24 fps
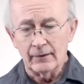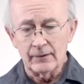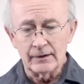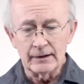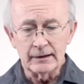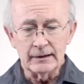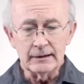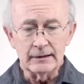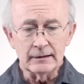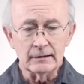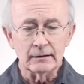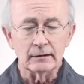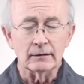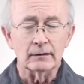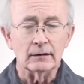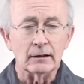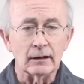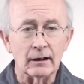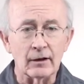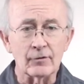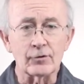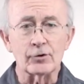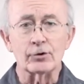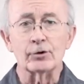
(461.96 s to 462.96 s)
The
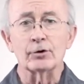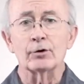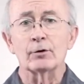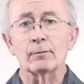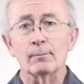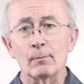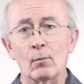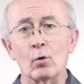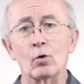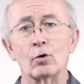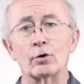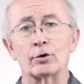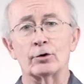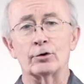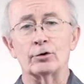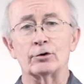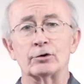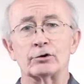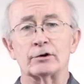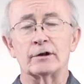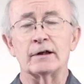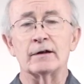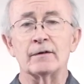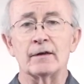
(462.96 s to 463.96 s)
other
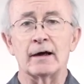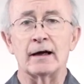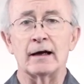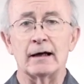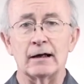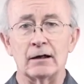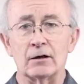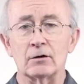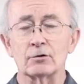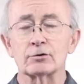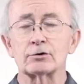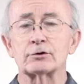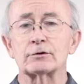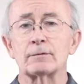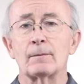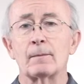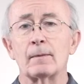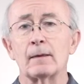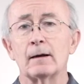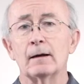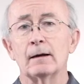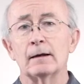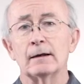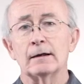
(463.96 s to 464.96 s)
mourners in the house
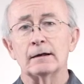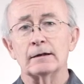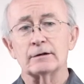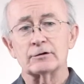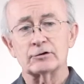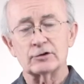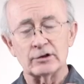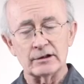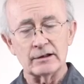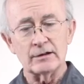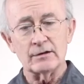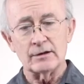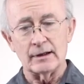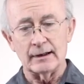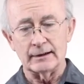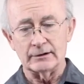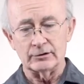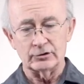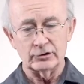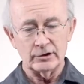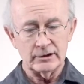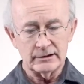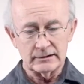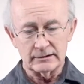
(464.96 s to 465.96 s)
see
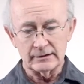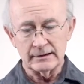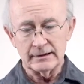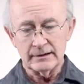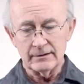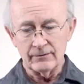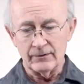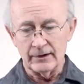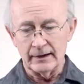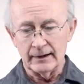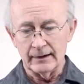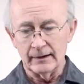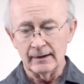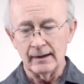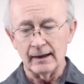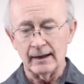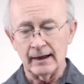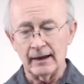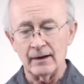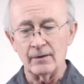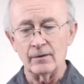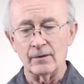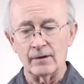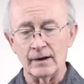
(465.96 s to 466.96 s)
that she's leaving
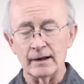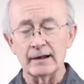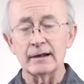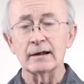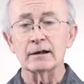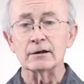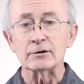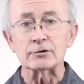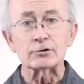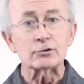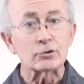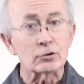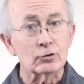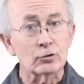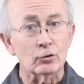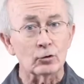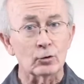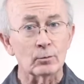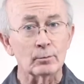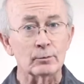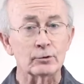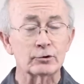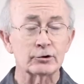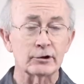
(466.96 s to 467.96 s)
and they
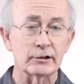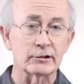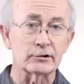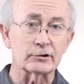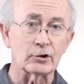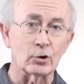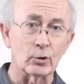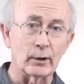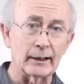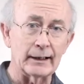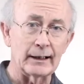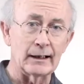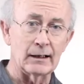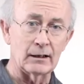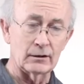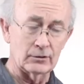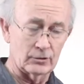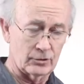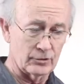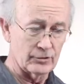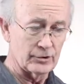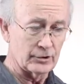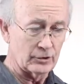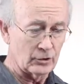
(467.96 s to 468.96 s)
assume she's going
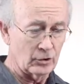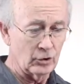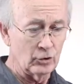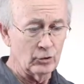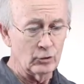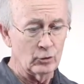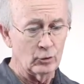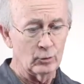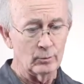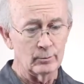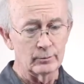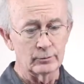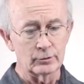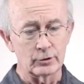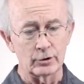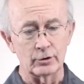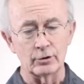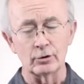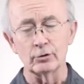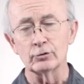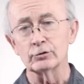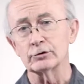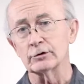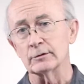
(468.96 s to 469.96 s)
out to the tomb to
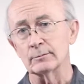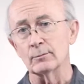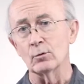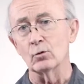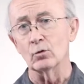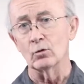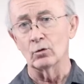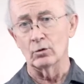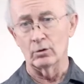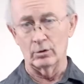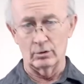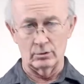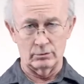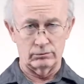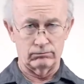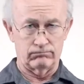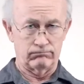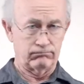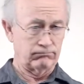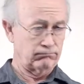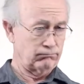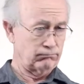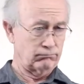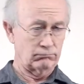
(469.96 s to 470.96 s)
do some more
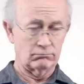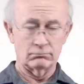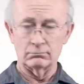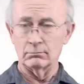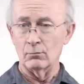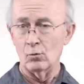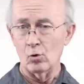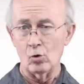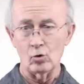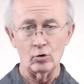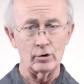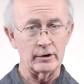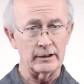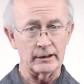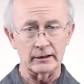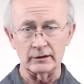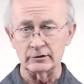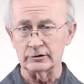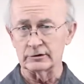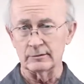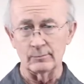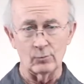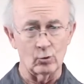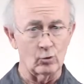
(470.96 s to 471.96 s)

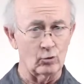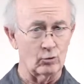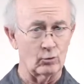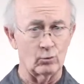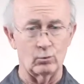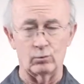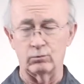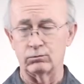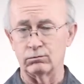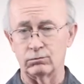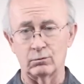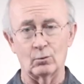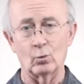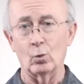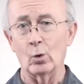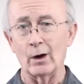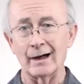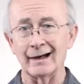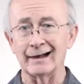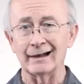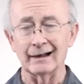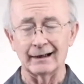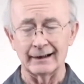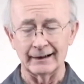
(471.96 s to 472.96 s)
mourning, some more
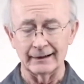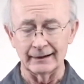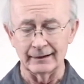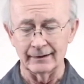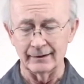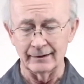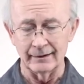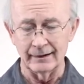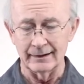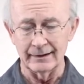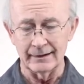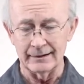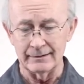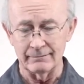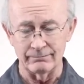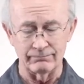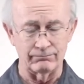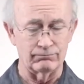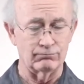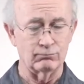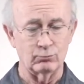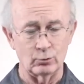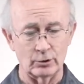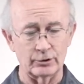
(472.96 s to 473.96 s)
wailing, and they
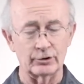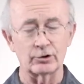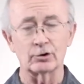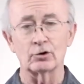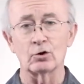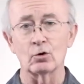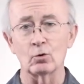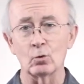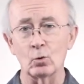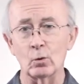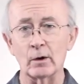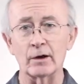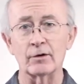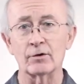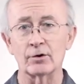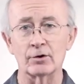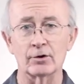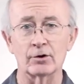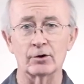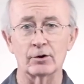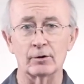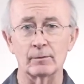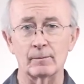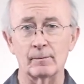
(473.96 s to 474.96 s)
want to go with
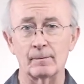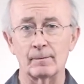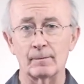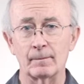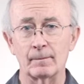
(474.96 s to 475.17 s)
her.